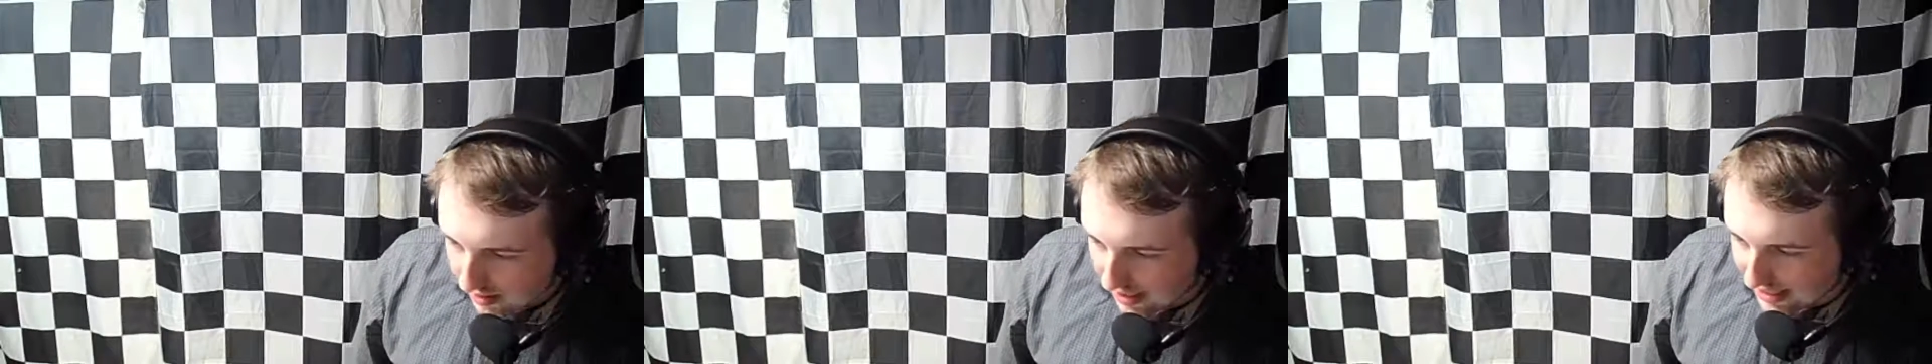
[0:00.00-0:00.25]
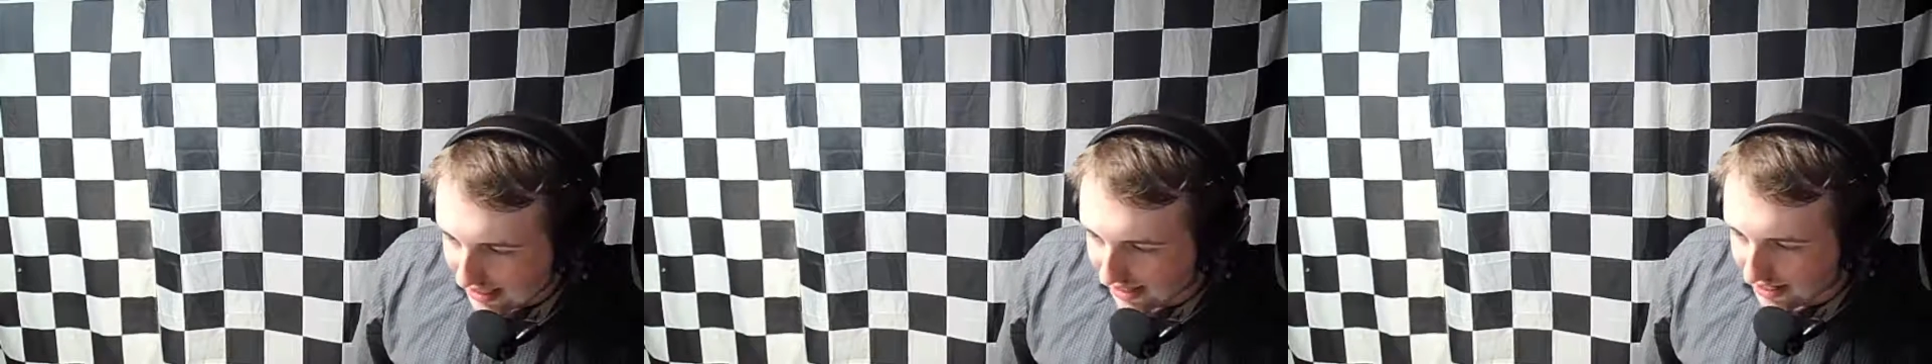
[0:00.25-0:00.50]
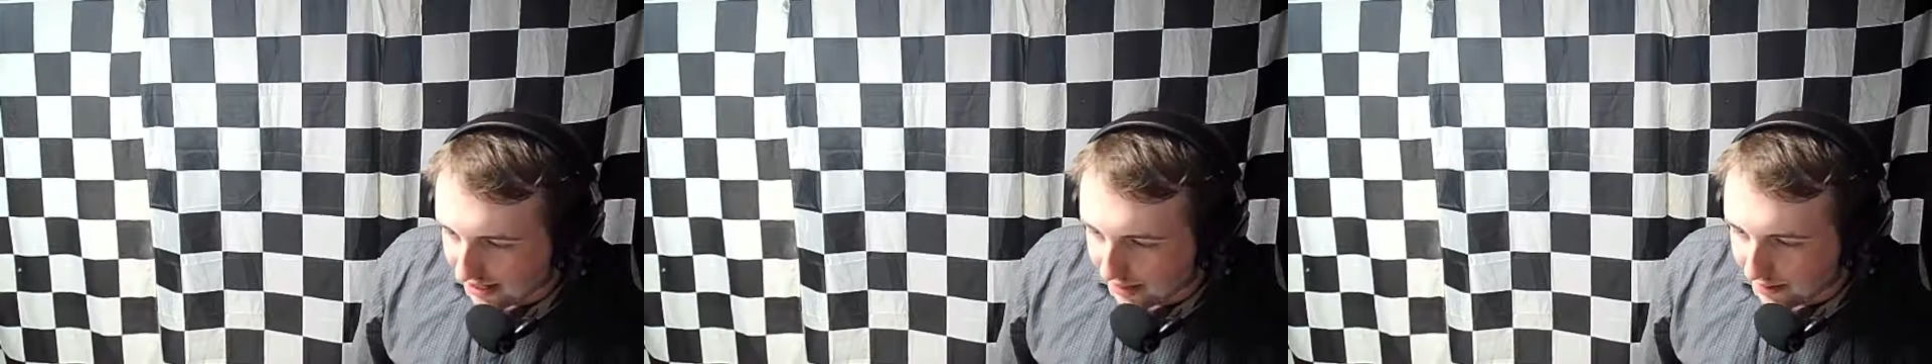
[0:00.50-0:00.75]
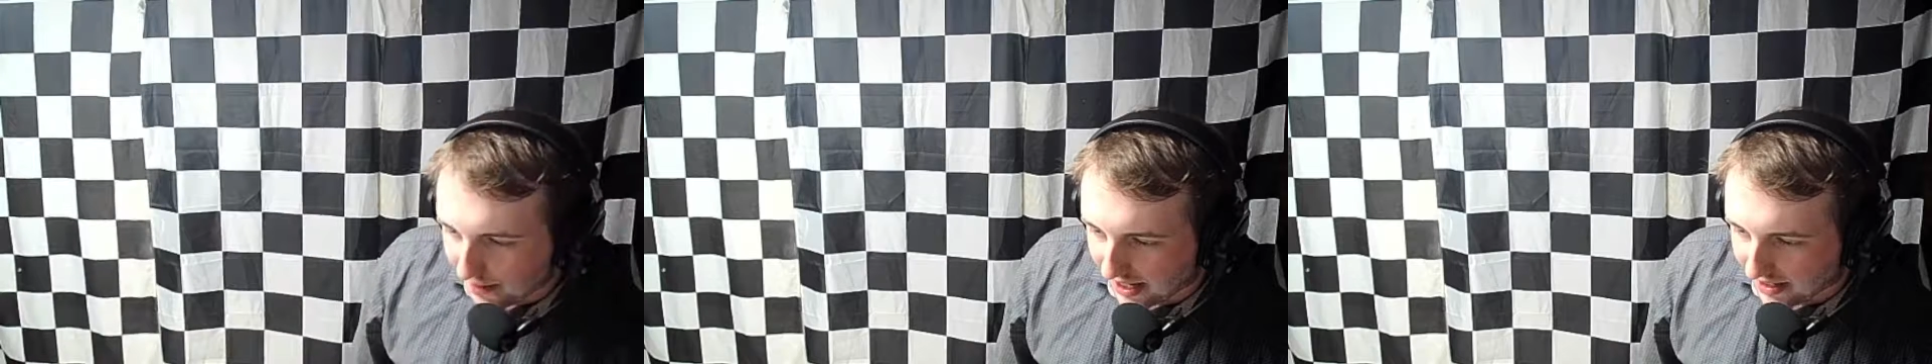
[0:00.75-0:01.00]
Is that the only
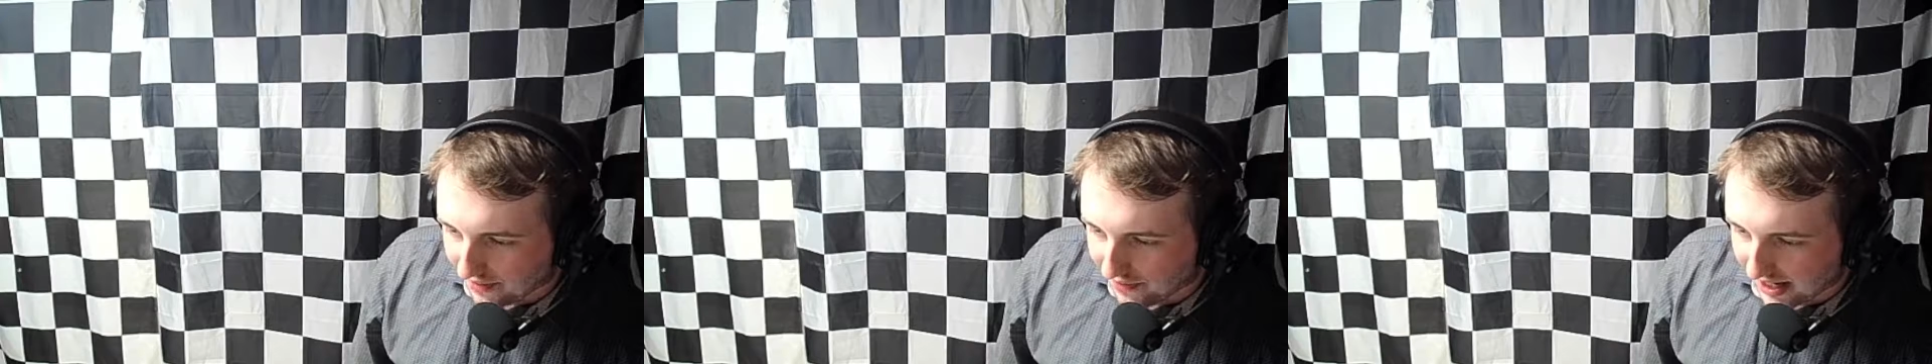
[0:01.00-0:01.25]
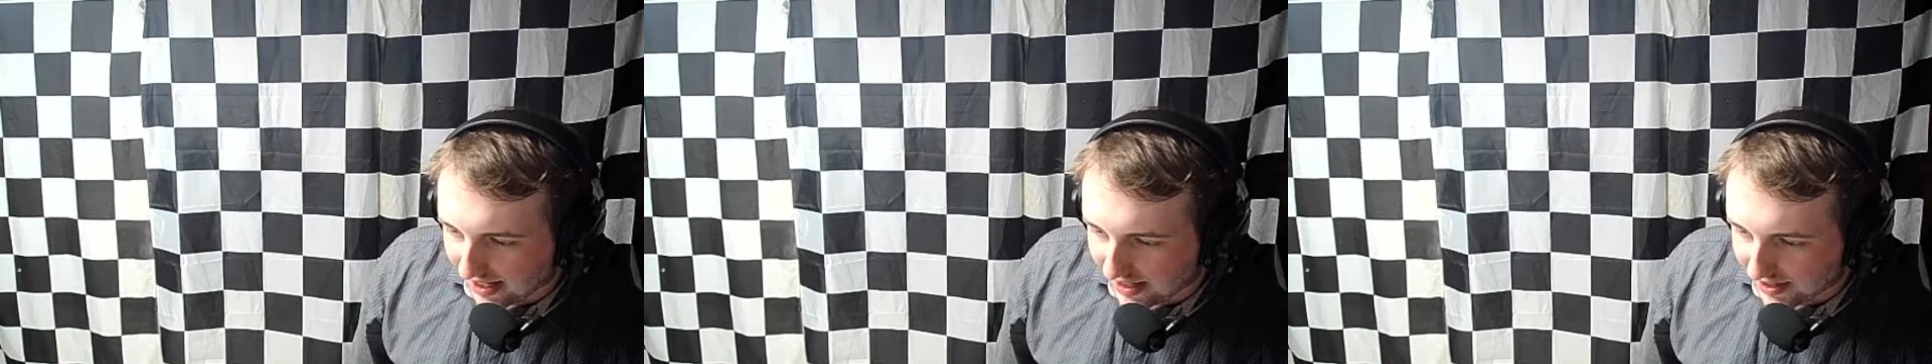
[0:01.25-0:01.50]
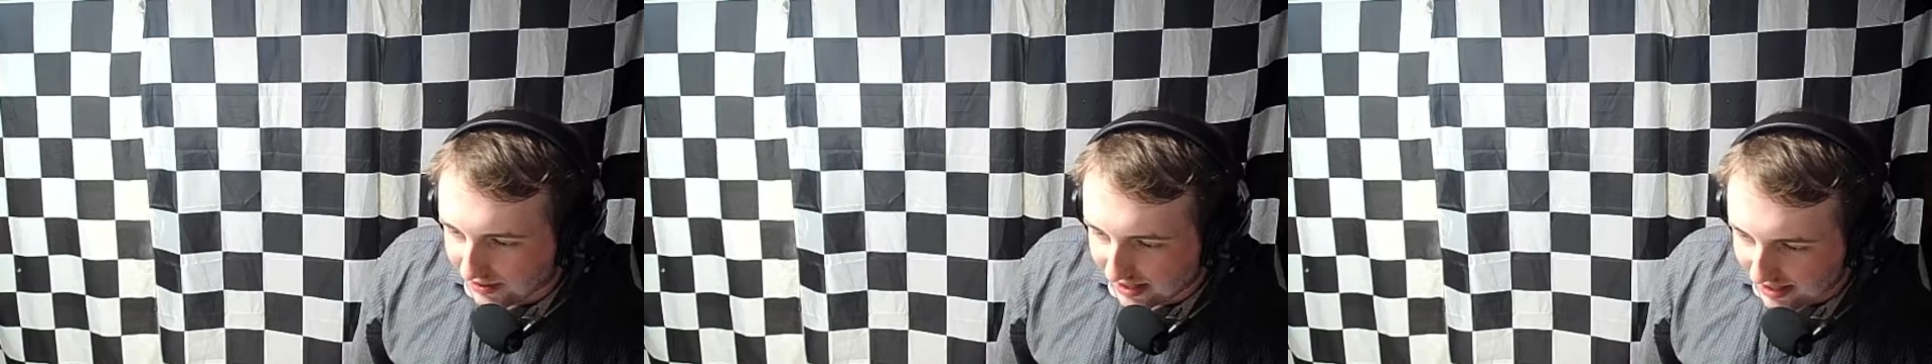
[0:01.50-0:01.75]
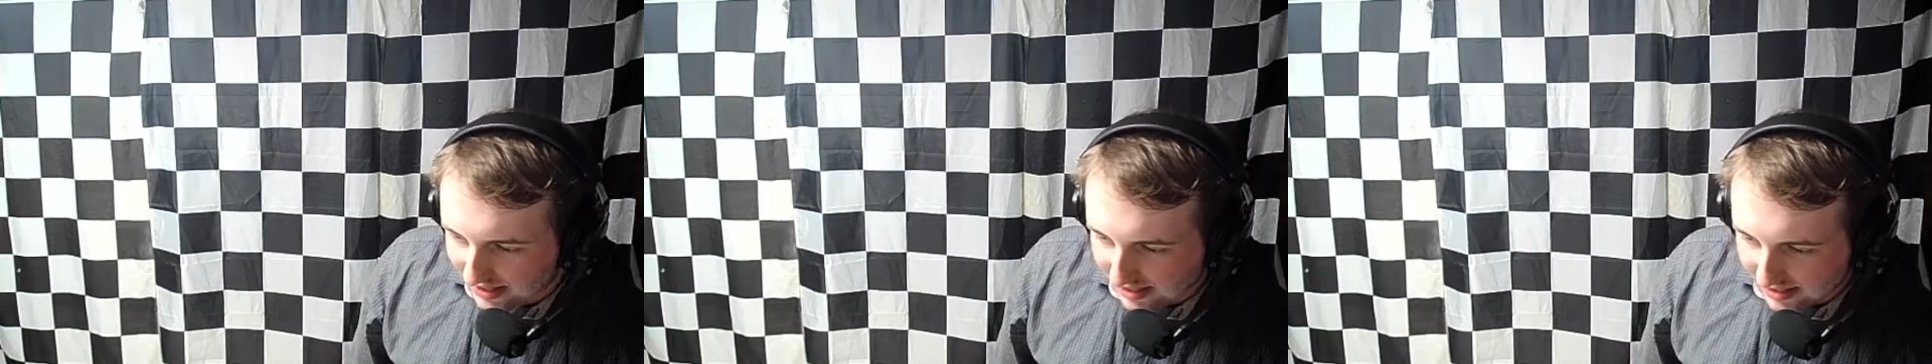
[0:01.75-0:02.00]
part you find
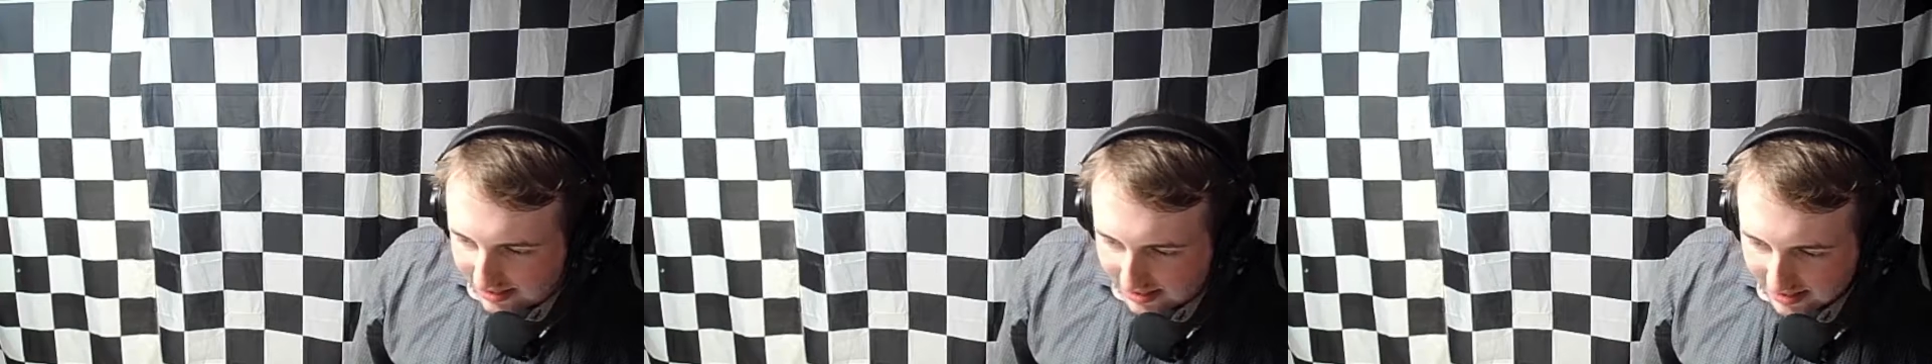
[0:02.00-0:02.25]
interesting?